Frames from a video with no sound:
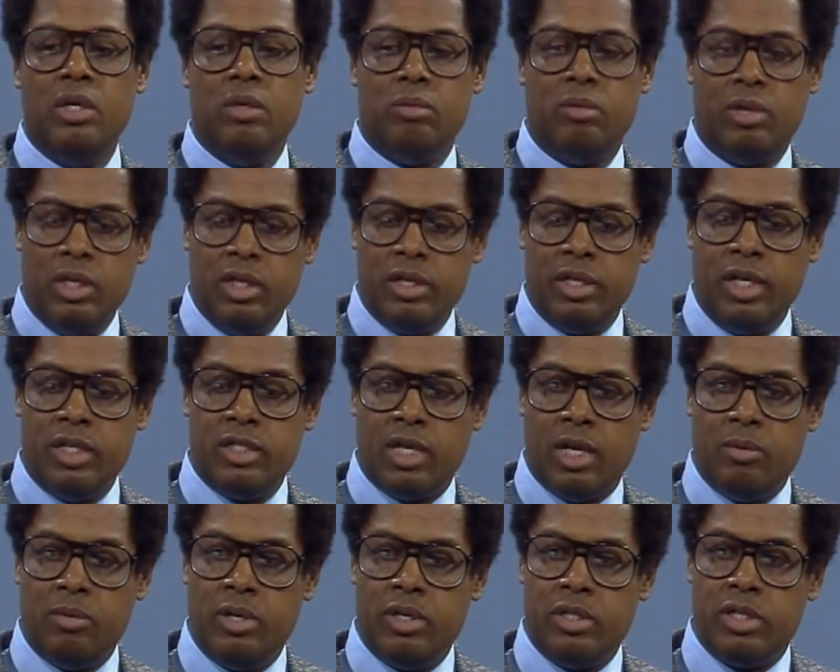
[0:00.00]
One of the things
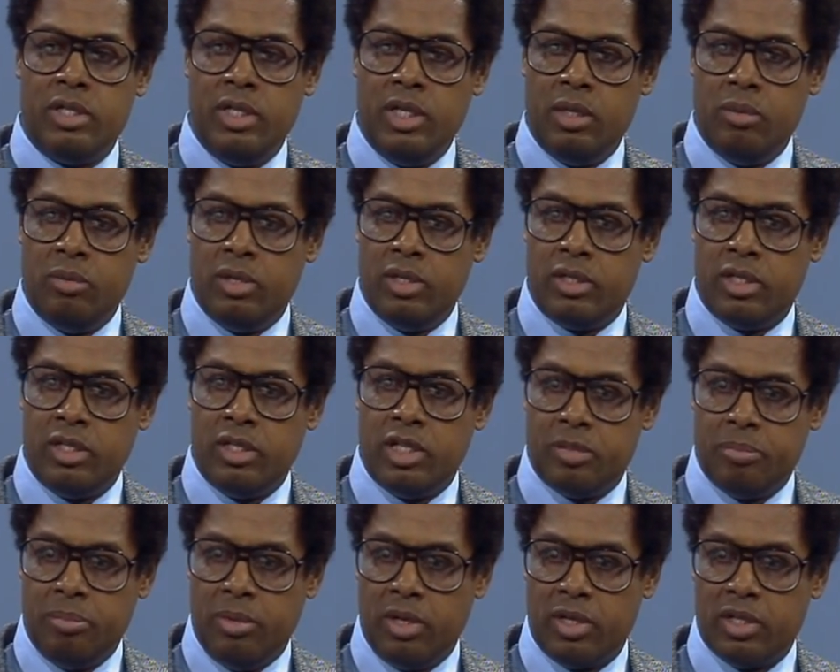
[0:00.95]
I wanted to deal with in
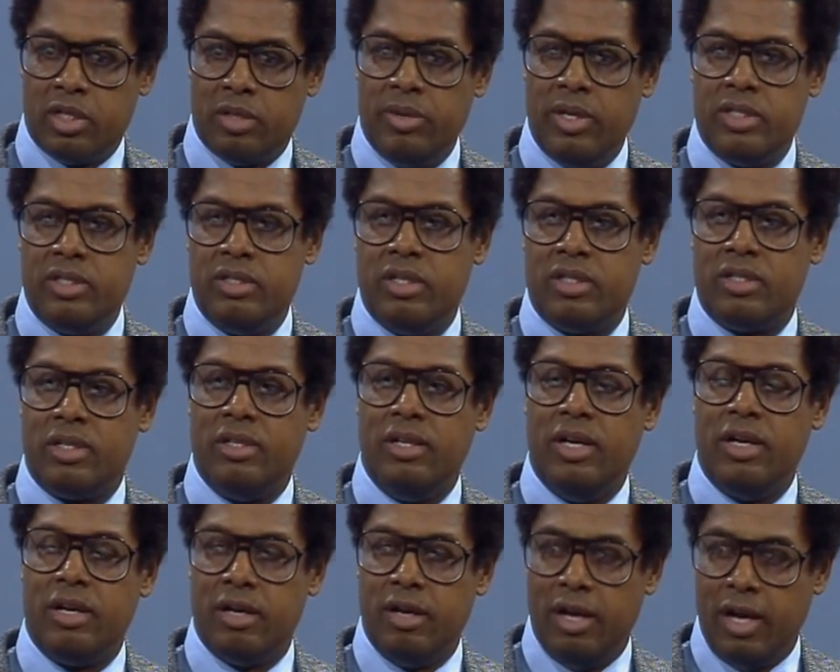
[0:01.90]
this book, and the reason it's an
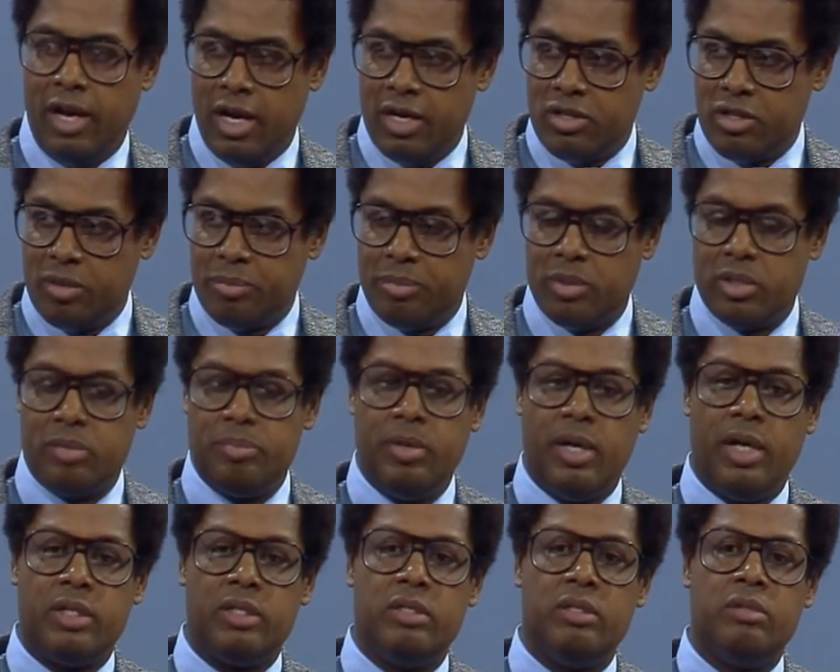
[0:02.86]
international
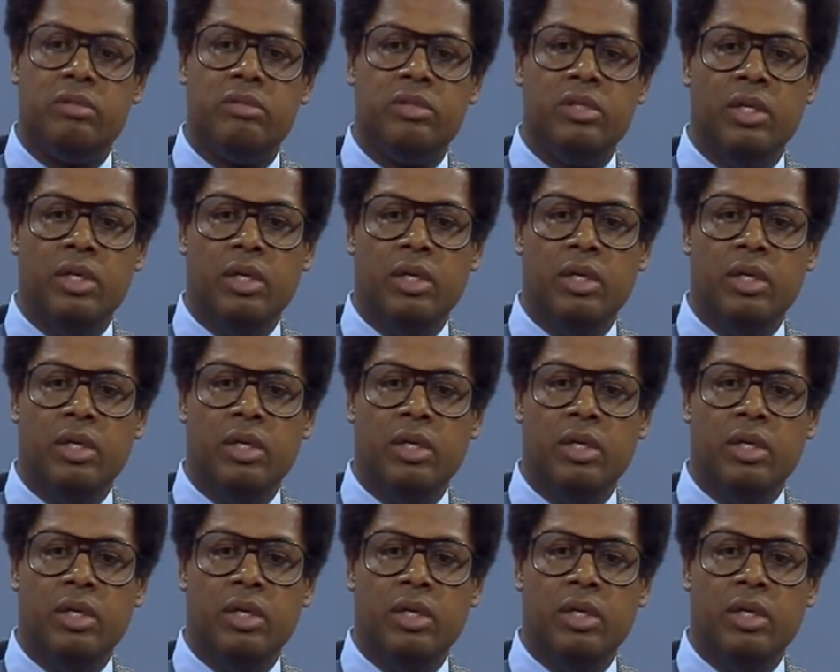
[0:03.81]
perspective,